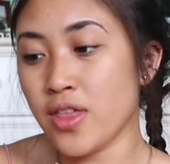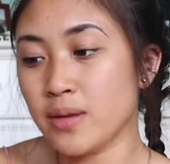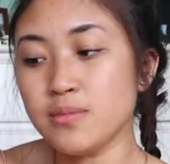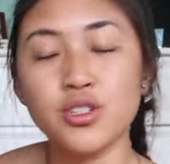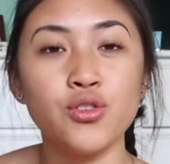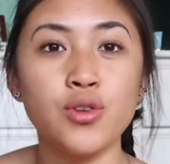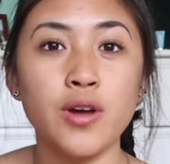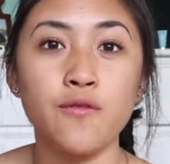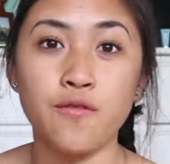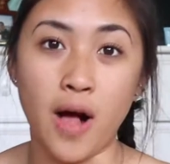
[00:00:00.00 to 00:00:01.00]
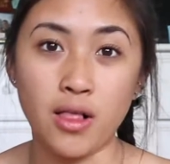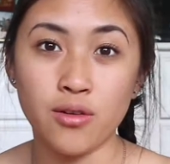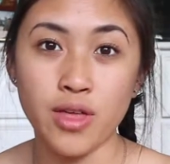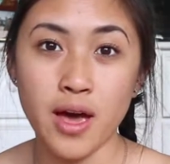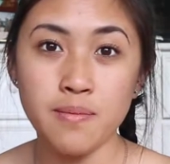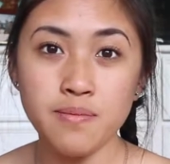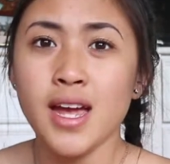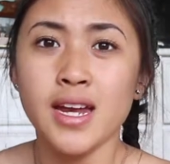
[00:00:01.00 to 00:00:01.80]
them so you can follow them.